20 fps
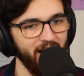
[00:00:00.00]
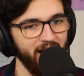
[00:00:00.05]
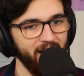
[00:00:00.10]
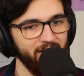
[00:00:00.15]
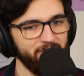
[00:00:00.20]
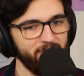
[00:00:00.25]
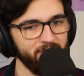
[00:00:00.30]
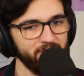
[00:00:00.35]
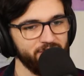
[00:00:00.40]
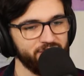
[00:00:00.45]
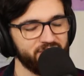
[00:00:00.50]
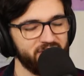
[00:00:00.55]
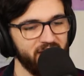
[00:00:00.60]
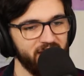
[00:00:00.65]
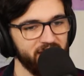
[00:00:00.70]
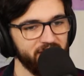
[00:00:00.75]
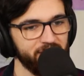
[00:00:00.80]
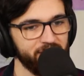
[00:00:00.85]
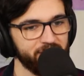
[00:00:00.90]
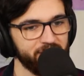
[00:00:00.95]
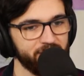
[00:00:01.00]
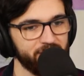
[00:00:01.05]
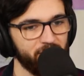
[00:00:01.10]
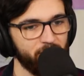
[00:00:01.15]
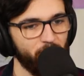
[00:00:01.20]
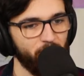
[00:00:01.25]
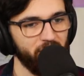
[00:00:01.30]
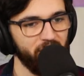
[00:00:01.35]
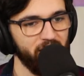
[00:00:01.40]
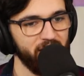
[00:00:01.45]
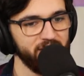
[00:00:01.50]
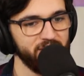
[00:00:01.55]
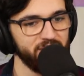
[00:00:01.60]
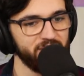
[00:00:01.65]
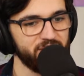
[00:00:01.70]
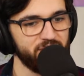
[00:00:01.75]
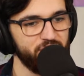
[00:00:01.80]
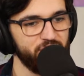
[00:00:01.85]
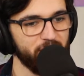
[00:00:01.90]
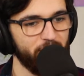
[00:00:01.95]
have those days where I
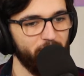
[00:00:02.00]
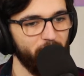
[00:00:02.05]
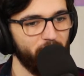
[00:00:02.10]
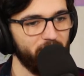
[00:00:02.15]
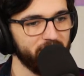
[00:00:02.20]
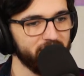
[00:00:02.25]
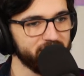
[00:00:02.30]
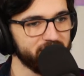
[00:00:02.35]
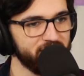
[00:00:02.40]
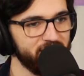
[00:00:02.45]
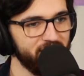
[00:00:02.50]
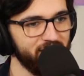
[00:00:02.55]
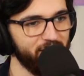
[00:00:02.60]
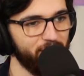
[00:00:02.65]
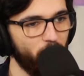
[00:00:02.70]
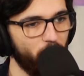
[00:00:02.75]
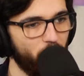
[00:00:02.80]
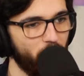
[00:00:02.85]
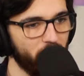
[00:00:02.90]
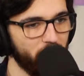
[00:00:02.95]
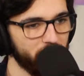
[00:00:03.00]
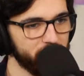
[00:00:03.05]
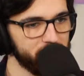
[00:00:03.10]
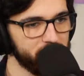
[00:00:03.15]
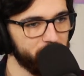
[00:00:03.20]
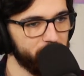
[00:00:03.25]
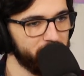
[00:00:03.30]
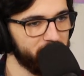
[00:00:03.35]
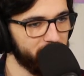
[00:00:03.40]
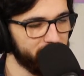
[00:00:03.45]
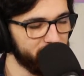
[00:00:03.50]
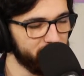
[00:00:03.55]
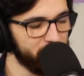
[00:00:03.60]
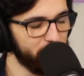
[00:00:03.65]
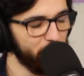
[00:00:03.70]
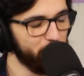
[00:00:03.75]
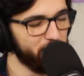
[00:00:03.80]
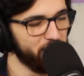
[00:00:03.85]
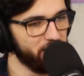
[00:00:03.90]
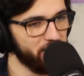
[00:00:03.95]
just don't want to say a word to another
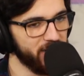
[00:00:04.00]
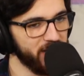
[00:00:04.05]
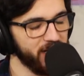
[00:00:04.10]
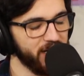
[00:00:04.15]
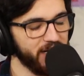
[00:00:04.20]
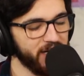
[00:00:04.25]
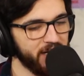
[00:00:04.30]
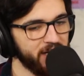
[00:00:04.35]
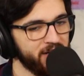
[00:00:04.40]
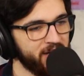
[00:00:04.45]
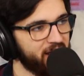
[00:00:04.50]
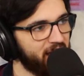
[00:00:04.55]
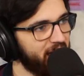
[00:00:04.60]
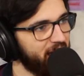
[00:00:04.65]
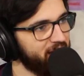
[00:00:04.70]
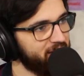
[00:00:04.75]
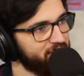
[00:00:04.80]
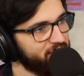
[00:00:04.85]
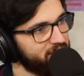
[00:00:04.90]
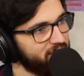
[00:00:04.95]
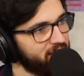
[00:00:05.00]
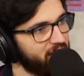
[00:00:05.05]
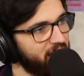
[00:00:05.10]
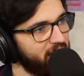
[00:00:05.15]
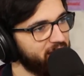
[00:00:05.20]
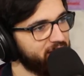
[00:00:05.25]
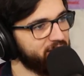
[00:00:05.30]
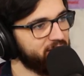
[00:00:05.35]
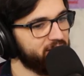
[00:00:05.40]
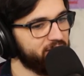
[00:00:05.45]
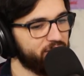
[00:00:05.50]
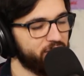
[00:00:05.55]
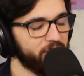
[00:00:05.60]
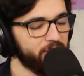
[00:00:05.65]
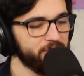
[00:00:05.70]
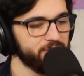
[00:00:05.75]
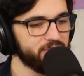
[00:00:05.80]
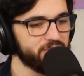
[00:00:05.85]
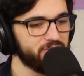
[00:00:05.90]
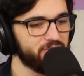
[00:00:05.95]
human being. And
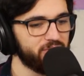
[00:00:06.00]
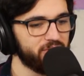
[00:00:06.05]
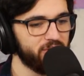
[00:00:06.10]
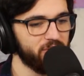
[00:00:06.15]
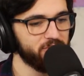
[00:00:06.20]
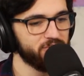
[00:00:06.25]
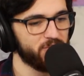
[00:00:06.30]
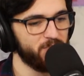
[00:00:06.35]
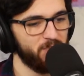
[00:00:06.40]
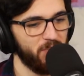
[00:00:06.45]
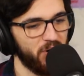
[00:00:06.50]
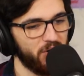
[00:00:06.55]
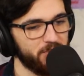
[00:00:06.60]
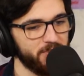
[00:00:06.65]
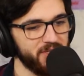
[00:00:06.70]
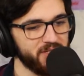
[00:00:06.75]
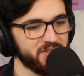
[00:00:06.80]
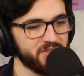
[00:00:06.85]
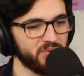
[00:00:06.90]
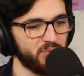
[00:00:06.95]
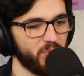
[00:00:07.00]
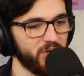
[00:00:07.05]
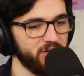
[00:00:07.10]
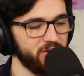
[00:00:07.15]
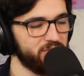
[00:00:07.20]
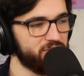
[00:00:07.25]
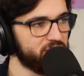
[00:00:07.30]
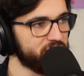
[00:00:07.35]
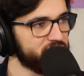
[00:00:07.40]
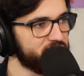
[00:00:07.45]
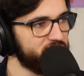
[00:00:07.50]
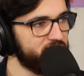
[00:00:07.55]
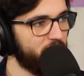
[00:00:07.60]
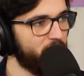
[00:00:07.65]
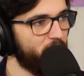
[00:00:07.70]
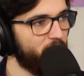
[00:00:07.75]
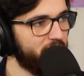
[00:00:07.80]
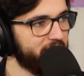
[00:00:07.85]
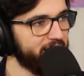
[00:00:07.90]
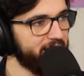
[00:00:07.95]
those moments where you just
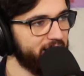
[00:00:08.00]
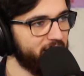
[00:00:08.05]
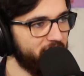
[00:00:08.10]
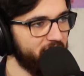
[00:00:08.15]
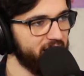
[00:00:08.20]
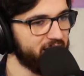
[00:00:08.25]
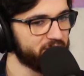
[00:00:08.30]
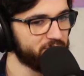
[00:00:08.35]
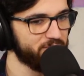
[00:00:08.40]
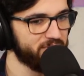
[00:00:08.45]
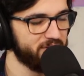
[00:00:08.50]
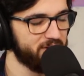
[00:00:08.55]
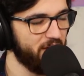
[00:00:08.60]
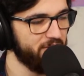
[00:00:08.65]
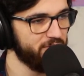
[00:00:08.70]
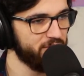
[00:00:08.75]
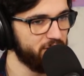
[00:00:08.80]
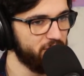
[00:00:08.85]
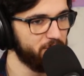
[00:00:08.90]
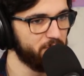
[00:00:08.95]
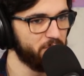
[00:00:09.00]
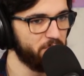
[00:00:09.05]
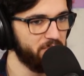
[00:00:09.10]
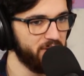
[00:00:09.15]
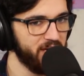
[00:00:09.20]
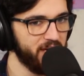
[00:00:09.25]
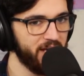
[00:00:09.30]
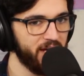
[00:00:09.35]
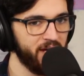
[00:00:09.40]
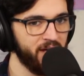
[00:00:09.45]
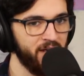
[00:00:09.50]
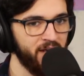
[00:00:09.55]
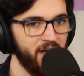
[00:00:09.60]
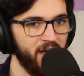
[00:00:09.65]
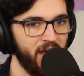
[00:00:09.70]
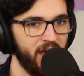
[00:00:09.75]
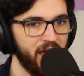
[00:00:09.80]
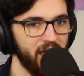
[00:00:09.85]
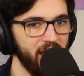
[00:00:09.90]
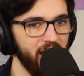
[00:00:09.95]
don't want to interact with another human being,
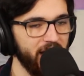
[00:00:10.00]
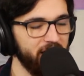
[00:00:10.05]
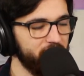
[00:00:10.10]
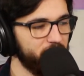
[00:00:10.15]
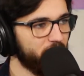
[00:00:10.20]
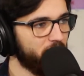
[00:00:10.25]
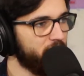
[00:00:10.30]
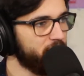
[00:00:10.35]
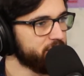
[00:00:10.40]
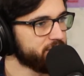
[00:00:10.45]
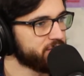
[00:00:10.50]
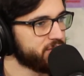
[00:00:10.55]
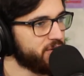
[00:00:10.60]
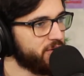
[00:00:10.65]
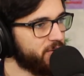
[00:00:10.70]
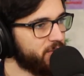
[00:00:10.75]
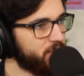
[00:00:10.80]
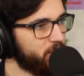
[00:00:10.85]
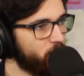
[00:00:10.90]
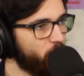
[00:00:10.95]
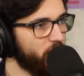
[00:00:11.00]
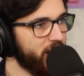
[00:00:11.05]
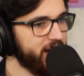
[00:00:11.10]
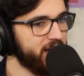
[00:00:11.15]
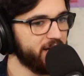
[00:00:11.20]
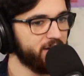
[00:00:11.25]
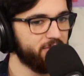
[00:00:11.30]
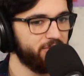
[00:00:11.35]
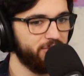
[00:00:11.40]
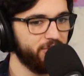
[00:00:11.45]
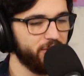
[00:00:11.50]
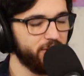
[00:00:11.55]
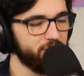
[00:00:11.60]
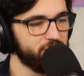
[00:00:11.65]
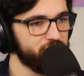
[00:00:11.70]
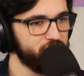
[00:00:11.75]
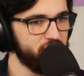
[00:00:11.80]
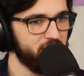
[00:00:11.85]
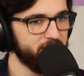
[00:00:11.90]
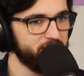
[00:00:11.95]
and you're also waiting for your
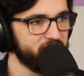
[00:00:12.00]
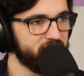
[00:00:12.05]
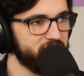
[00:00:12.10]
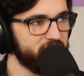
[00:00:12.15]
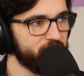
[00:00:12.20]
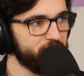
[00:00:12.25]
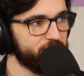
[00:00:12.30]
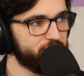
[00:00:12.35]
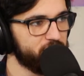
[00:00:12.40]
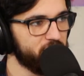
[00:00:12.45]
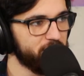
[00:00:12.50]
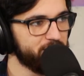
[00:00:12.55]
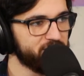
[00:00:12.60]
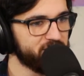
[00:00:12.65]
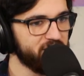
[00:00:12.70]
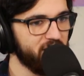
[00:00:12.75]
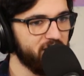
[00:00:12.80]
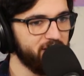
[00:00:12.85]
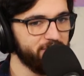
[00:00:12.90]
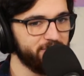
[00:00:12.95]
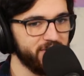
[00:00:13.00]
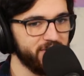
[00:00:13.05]
chip to do chip stuff.